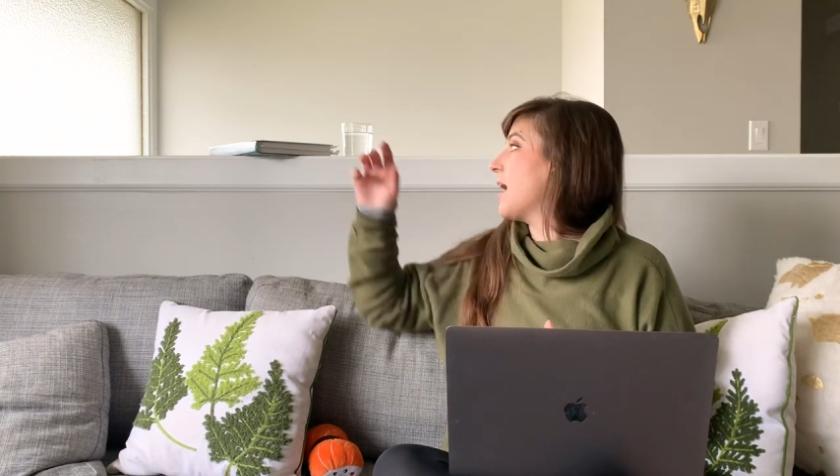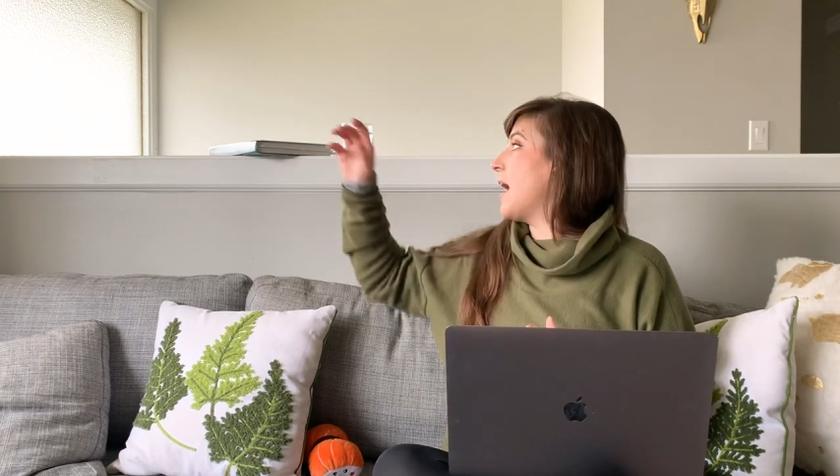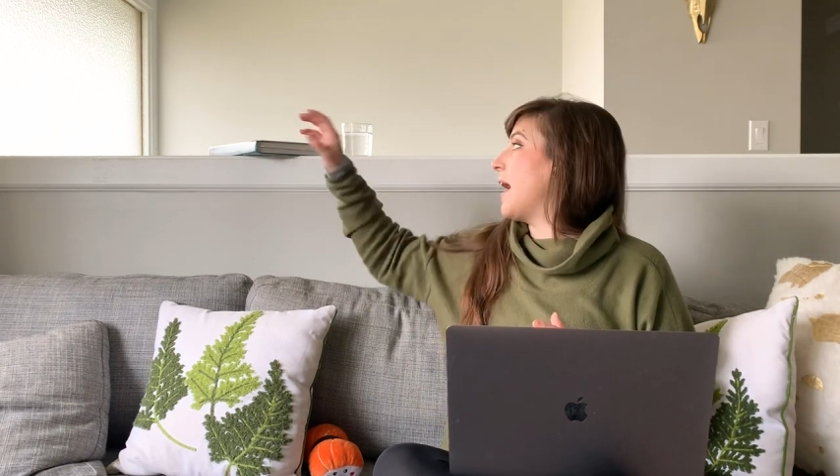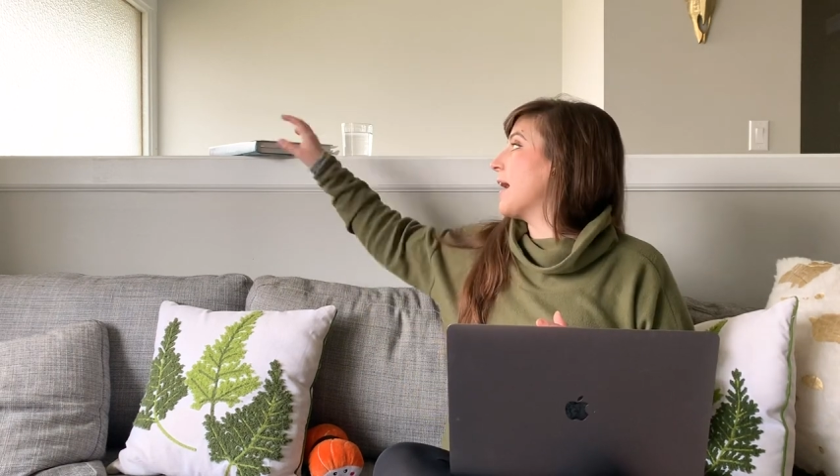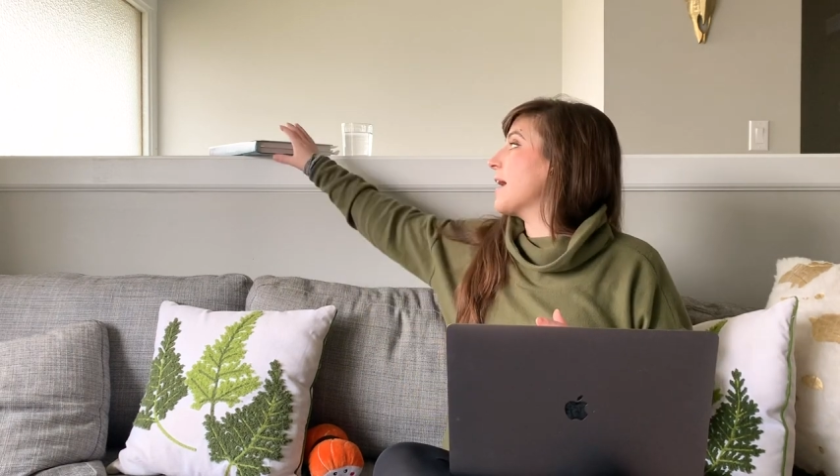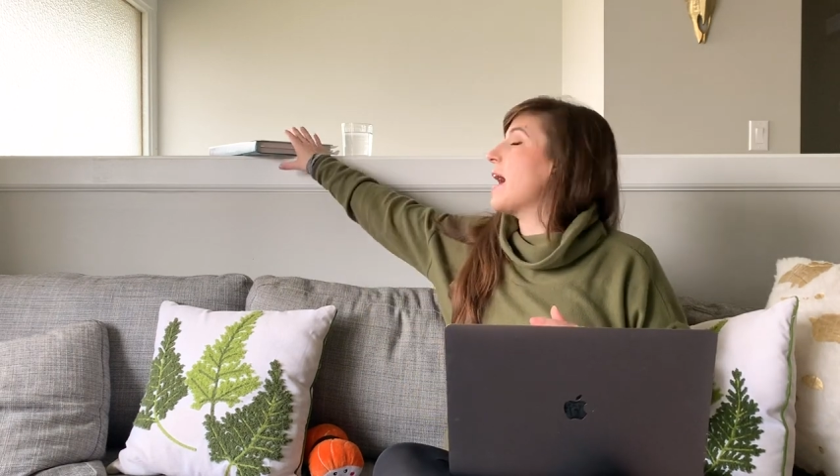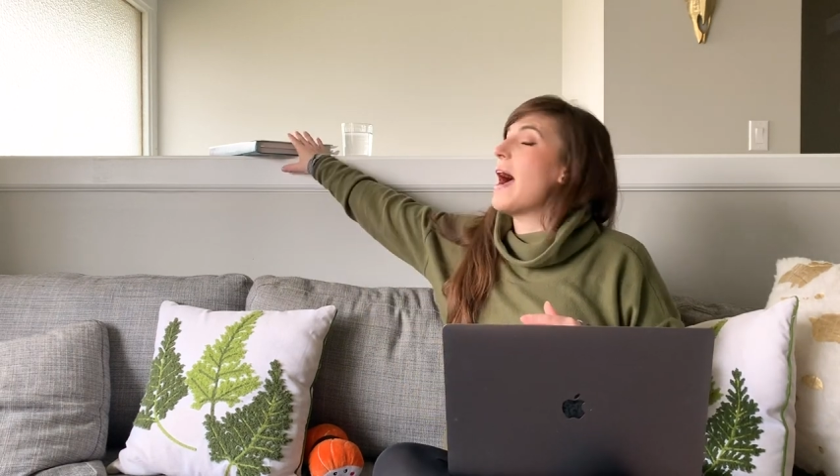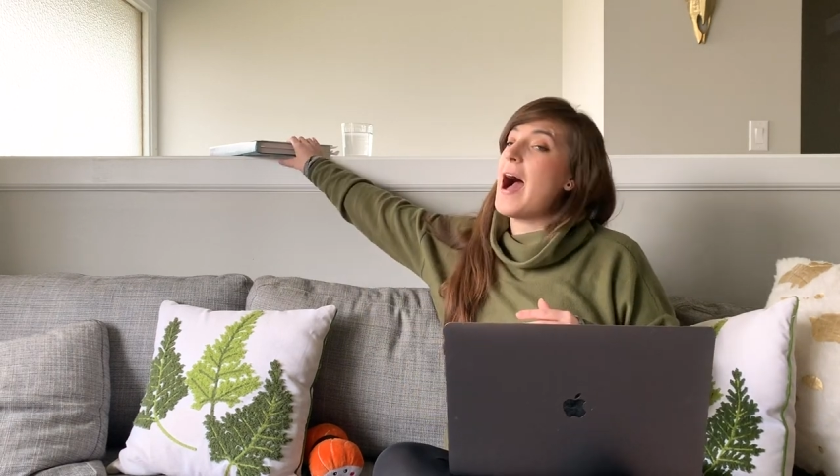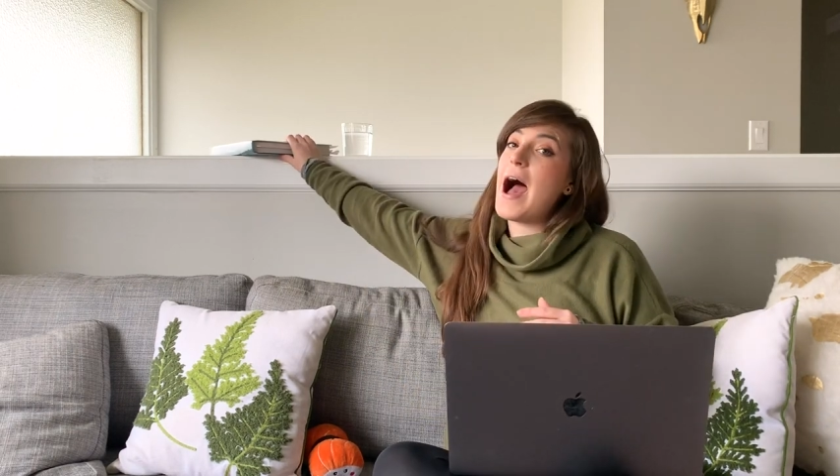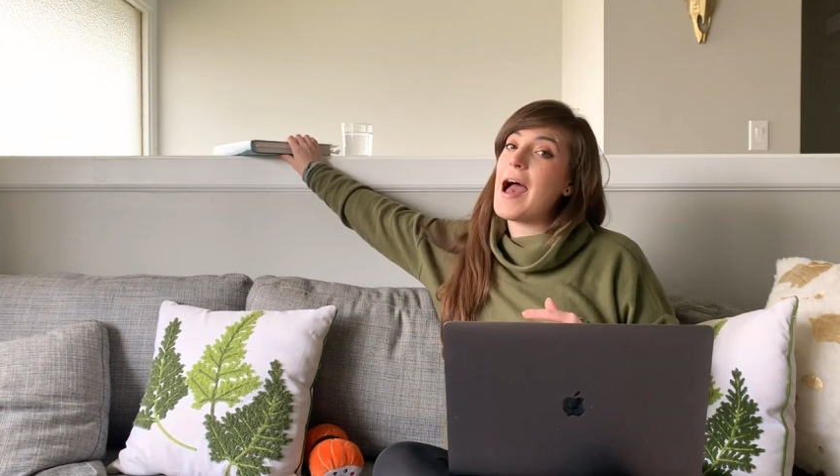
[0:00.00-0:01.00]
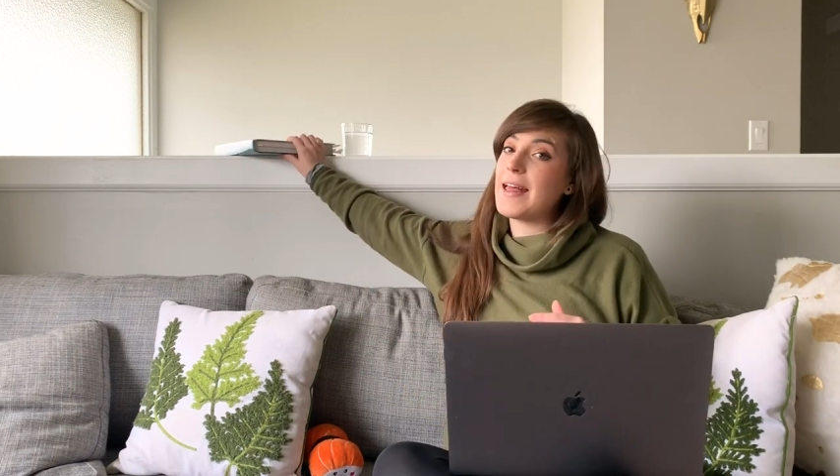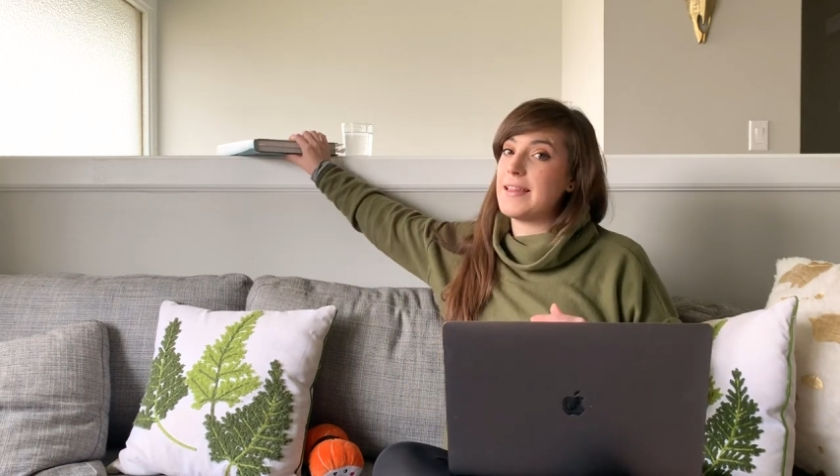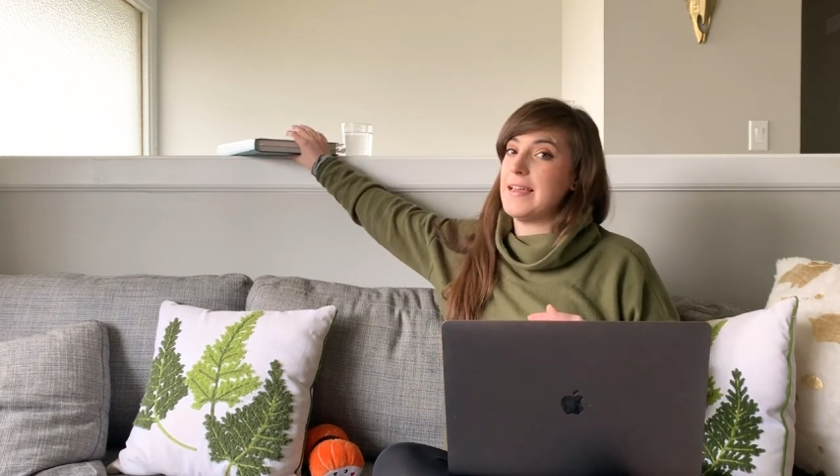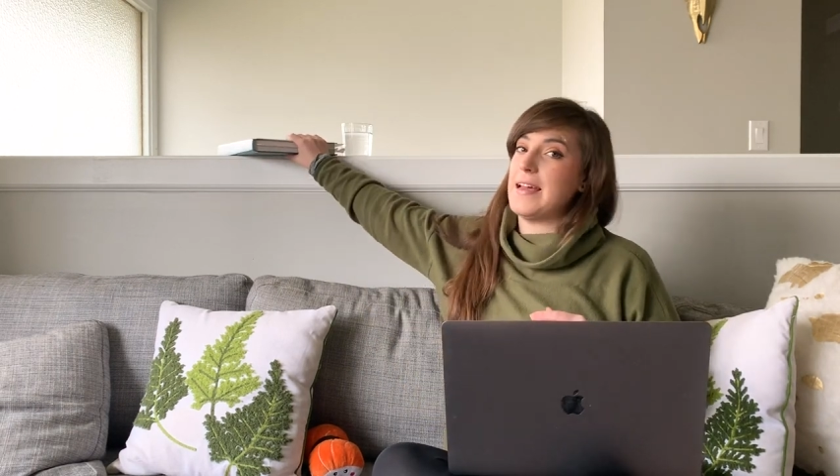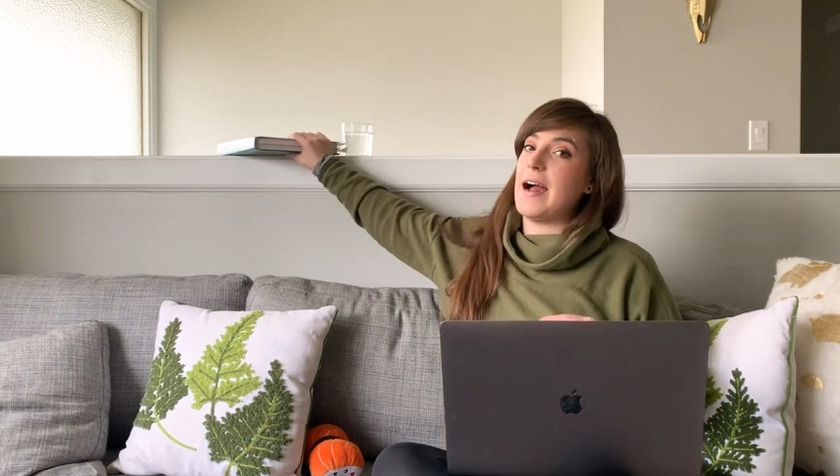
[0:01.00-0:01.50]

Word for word: I highly,